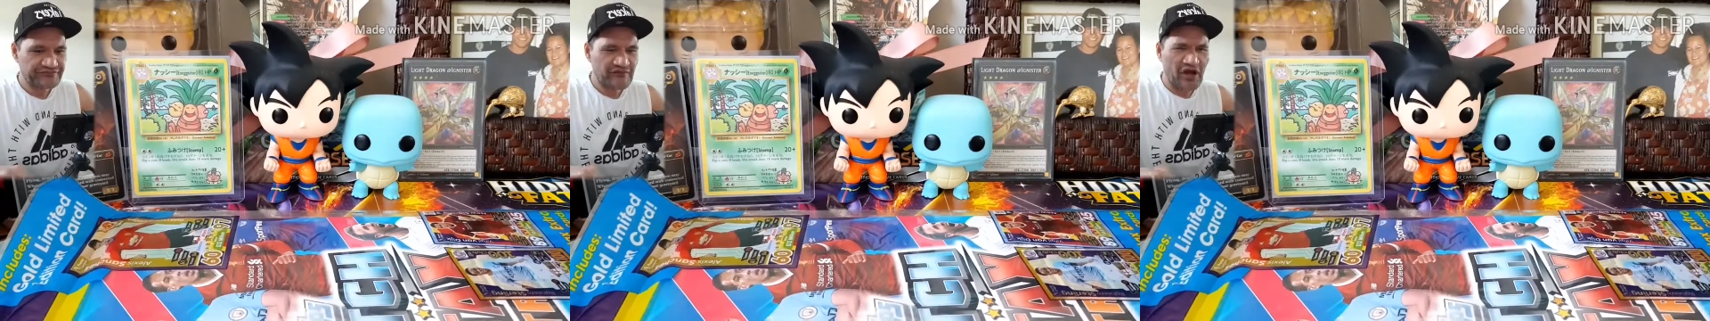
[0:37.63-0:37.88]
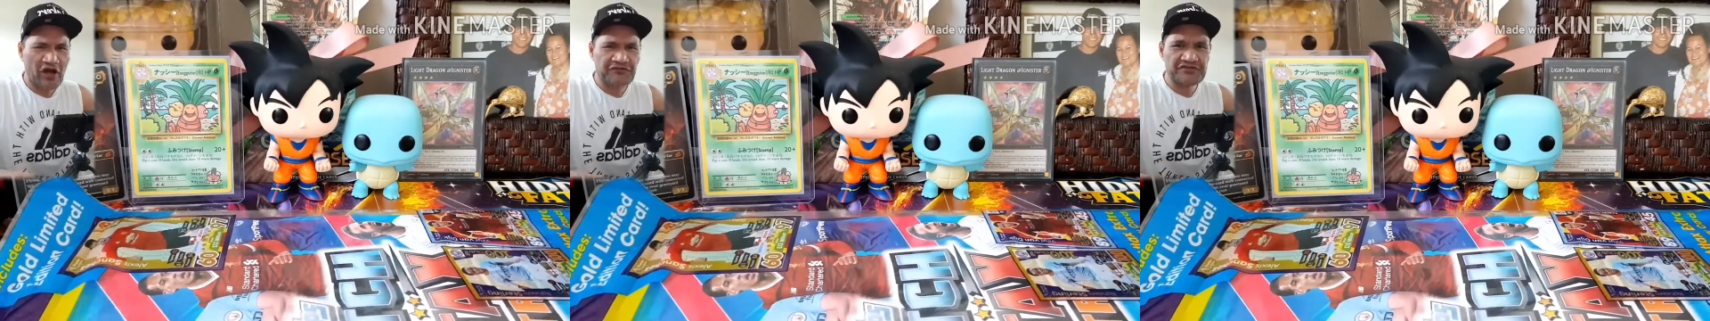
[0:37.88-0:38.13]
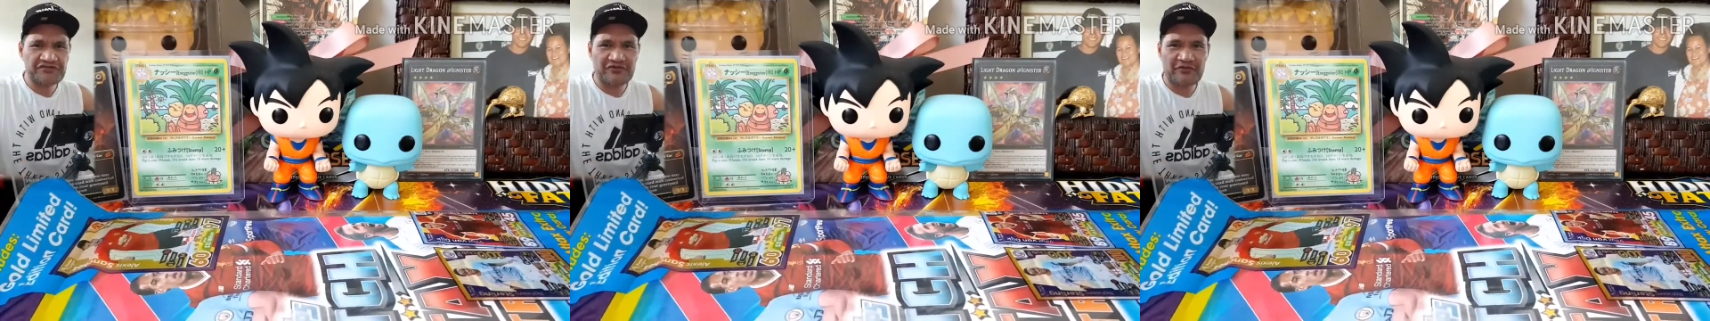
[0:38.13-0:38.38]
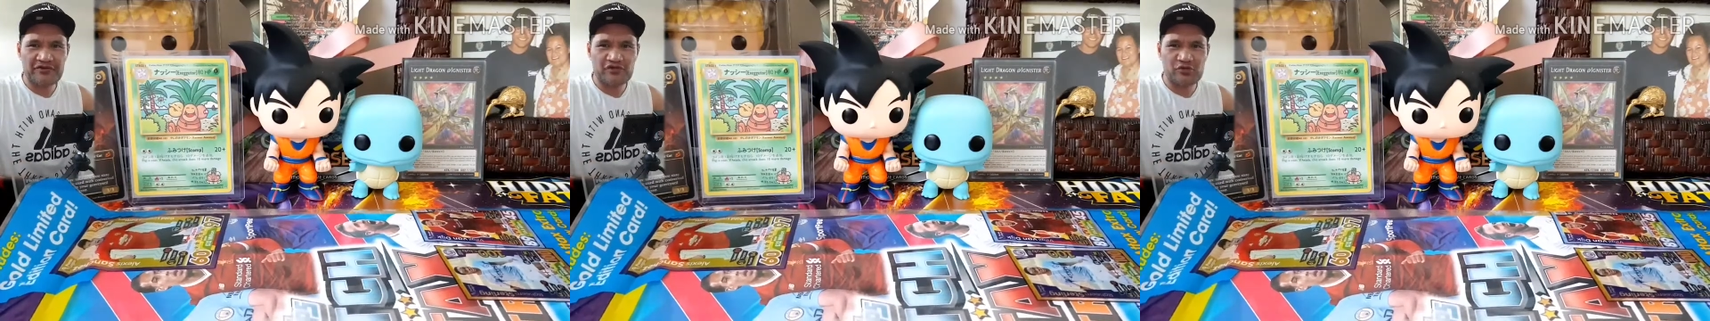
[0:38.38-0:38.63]
I love this
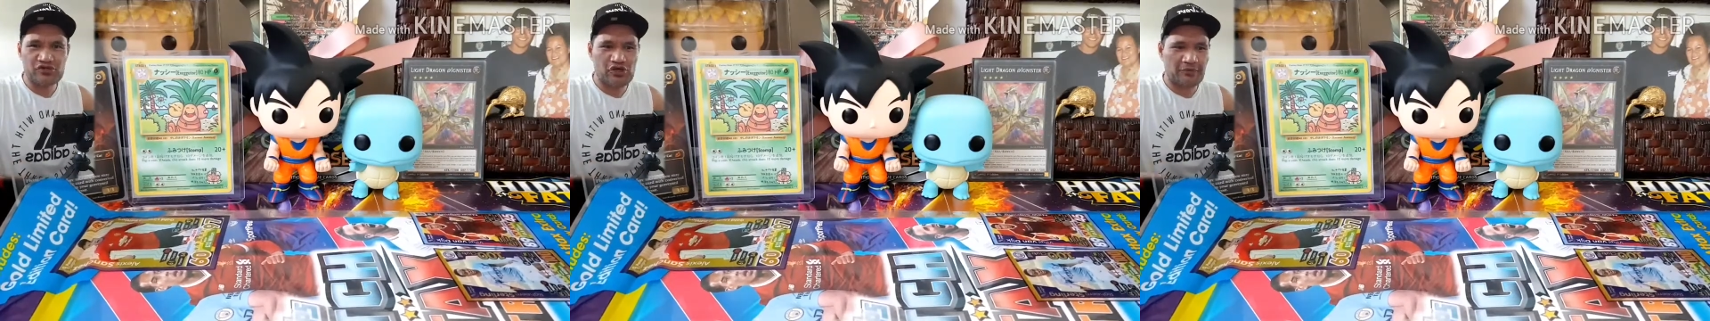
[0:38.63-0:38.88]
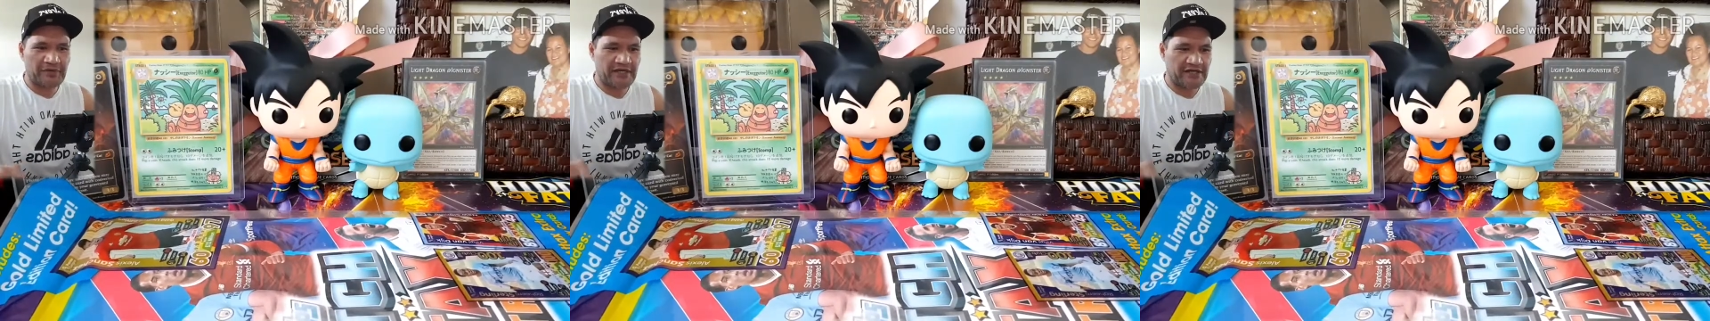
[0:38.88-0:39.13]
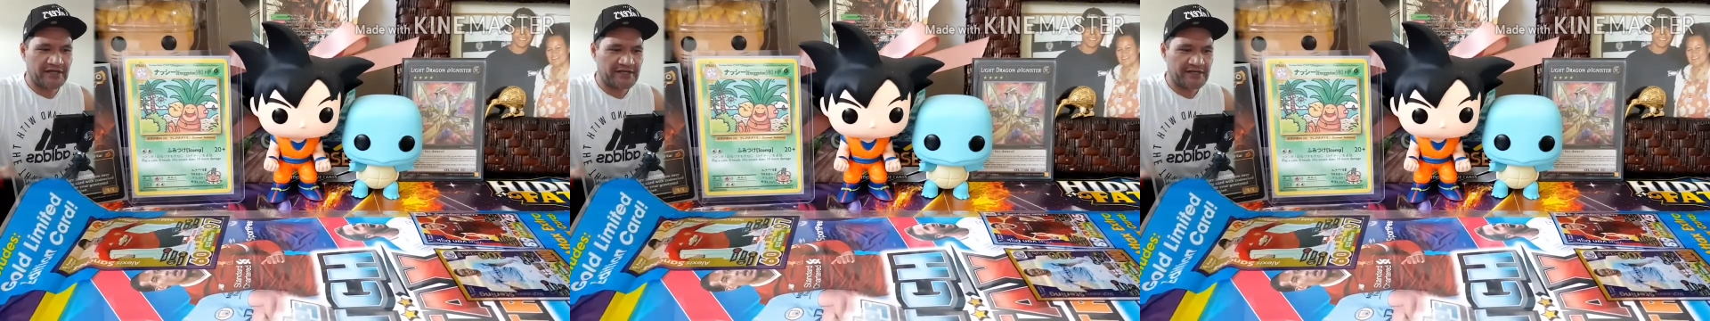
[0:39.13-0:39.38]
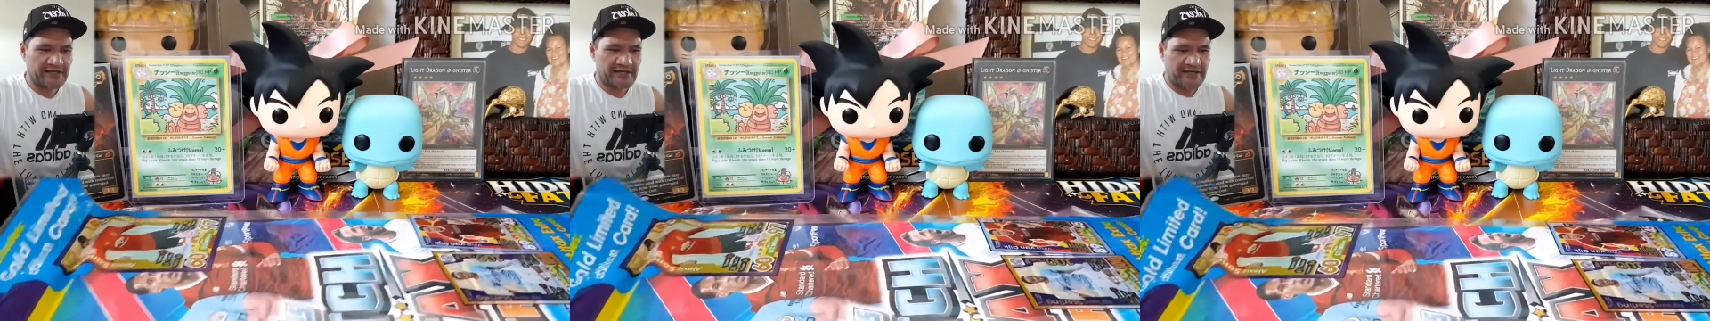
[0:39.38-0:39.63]
from a toy shop here.
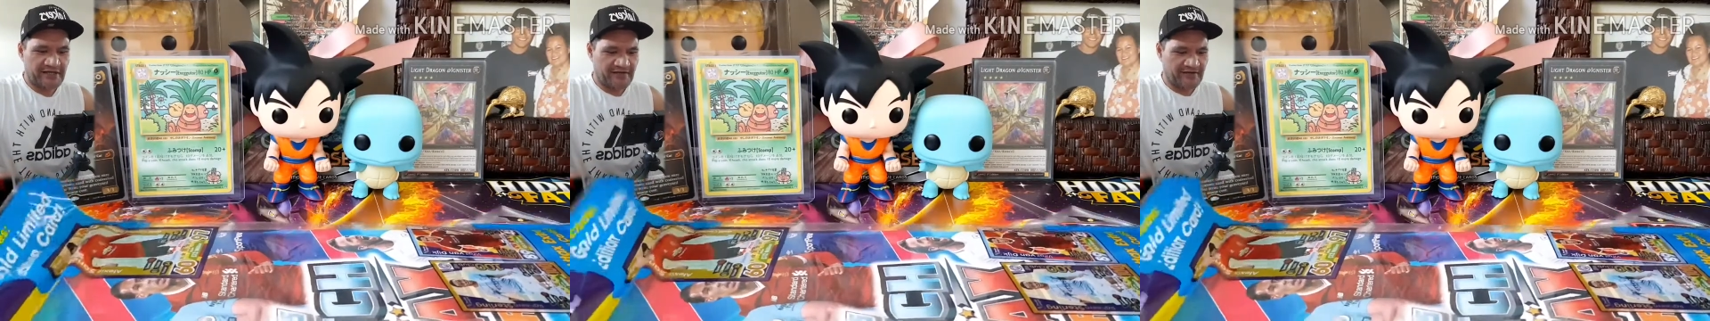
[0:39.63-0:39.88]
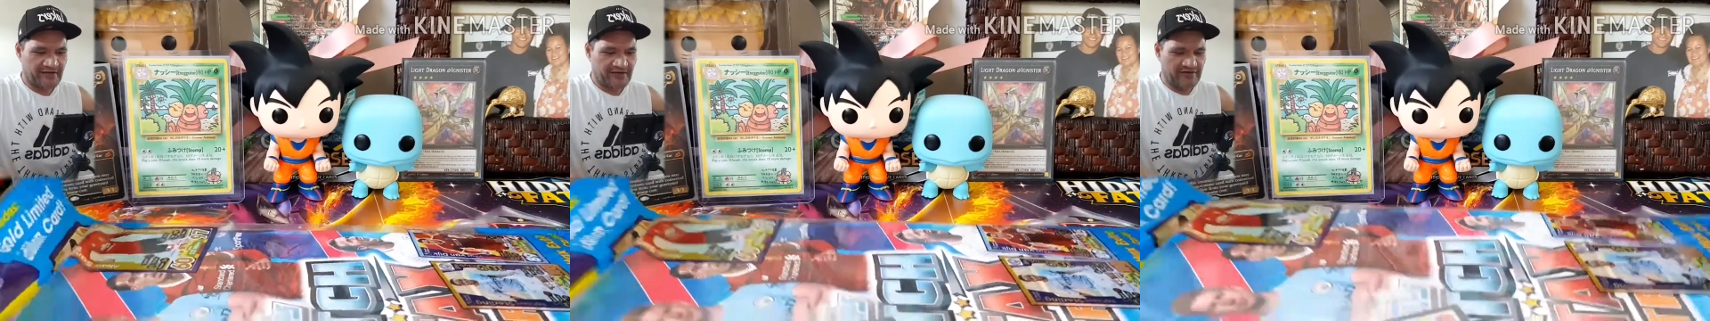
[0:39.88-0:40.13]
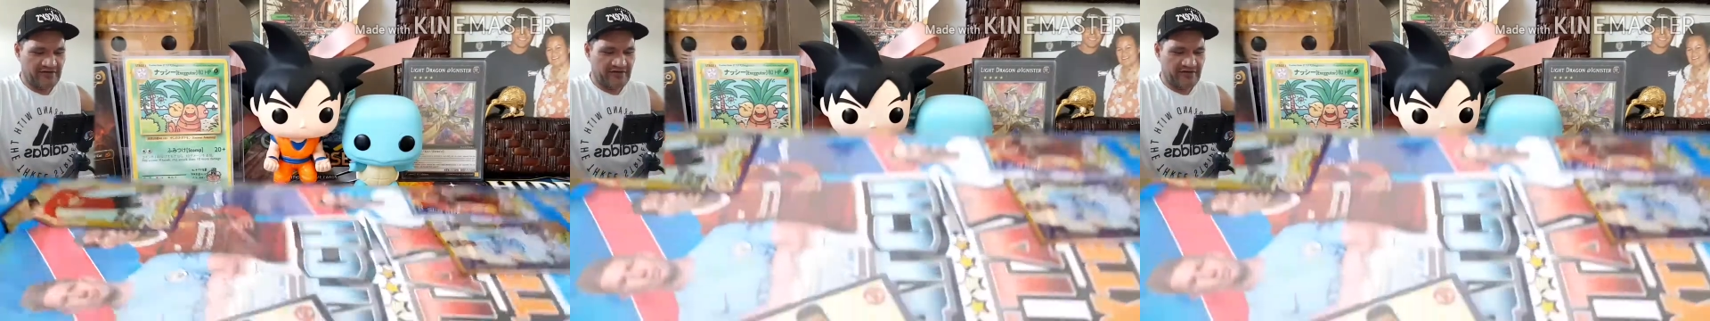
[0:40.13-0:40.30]
If